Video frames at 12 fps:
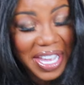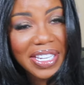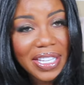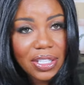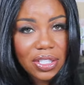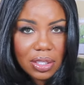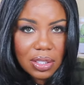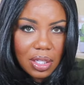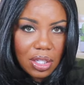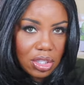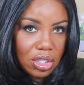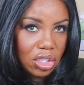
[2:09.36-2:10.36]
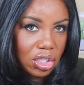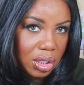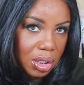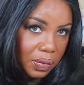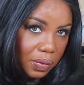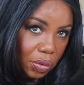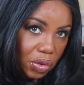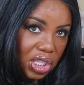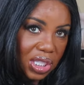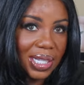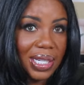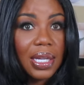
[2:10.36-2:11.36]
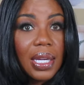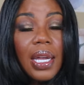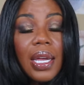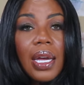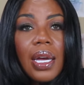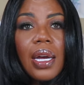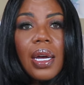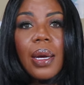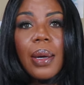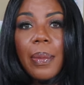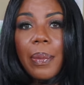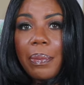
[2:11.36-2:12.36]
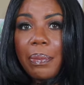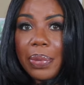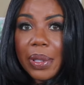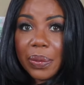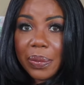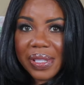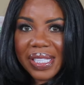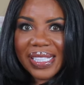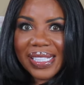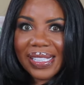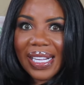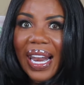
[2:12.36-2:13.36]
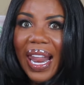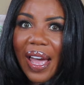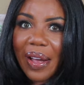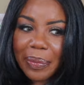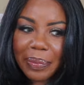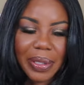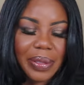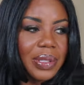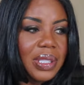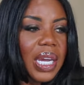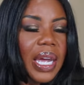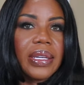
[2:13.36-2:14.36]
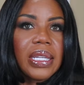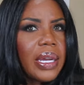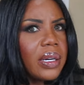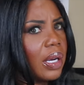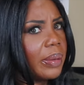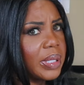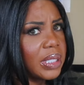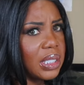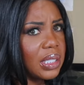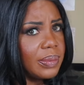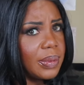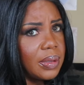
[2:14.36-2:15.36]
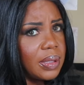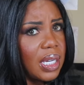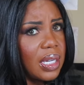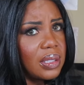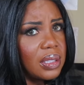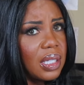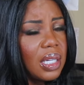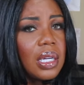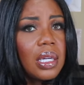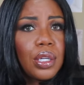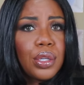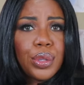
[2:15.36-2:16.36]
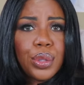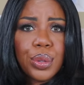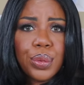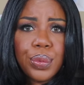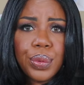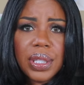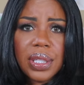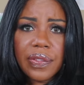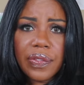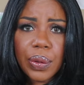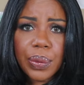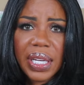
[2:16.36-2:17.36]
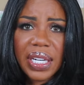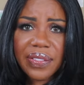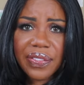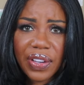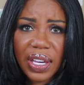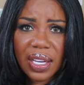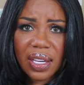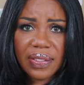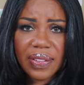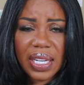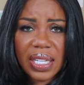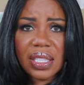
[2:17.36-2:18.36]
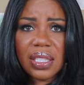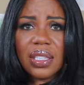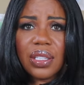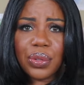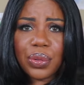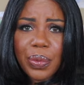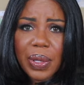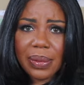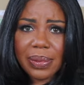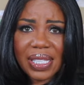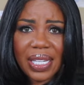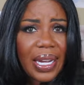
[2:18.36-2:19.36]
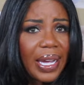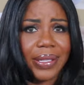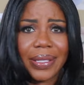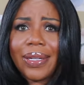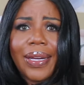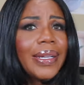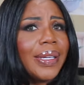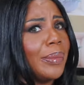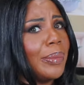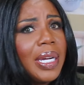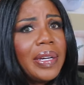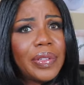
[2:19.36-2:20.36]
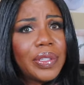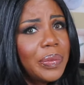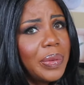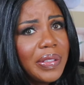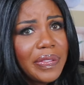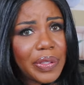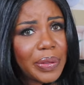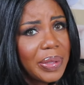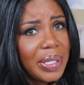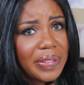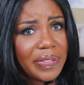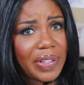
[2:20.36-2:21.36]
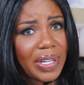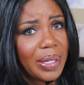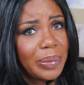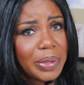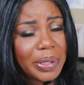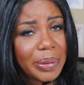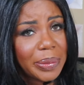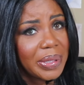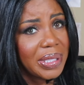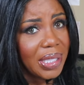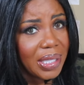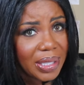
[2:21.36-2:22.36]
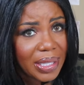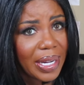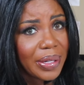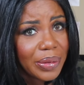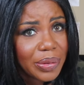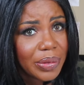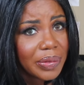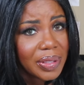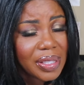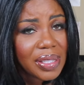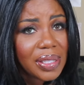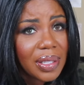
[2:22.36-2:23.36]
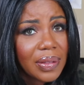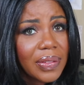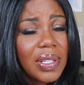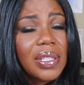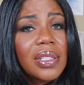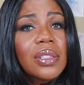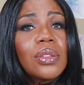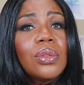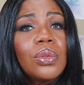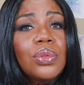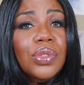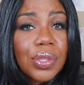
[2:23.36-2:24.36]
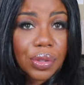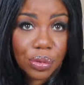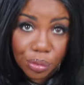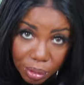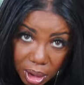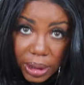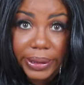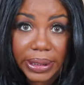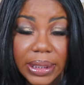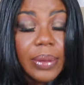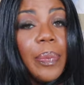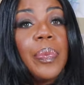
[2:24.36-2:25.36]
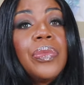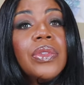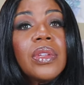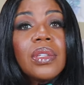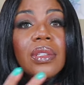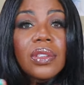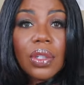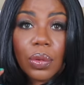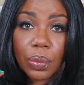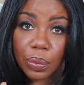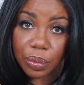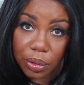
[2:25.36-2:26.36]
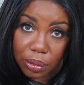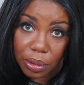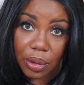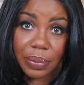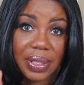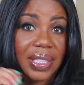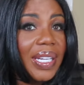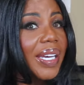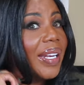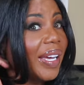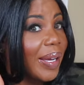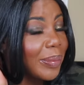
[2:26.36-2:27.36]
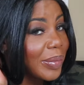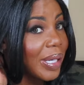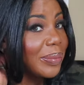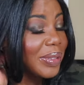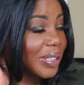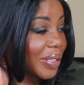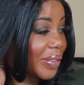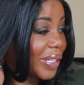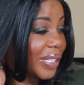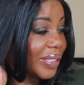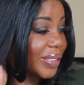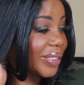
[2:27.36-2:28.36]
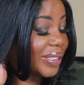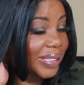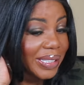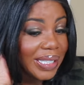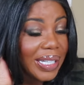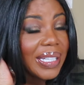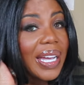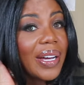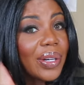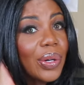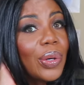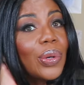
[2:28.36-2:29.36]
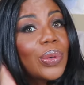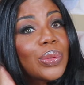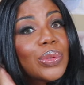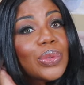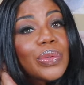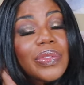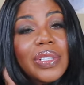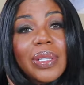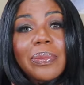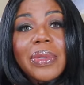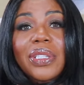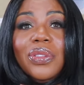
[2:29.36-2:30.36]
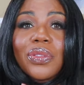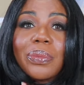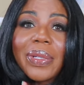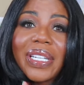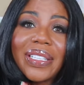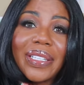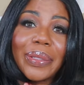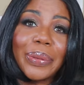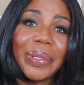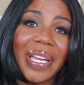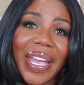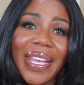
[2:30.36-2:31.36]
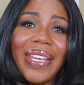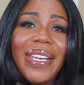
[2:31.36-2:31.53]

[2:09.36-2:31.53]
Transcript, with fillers: These Givenchy boots. It's the lock boots, y'all. Y'all know how much these boots cost? Twenty-four ninety-five. I had to look on the website. I did not get mine for twenty-four ninety-five. I'm just gonna tell y'all the truth. Sister over in school struggling. So you know what I'm saying? I'm I'm just gonna have to tell y'all the whole truth, number truth about that, okay?